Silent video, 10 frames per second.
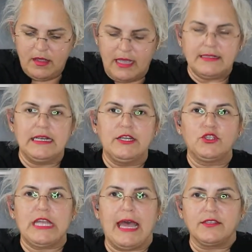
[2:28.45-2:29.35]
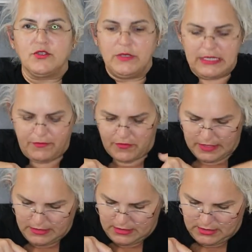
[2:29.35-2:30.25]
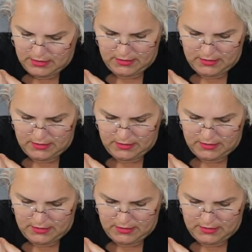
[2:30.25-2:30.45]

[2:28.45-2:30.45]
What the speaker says: Has a little tassel in the front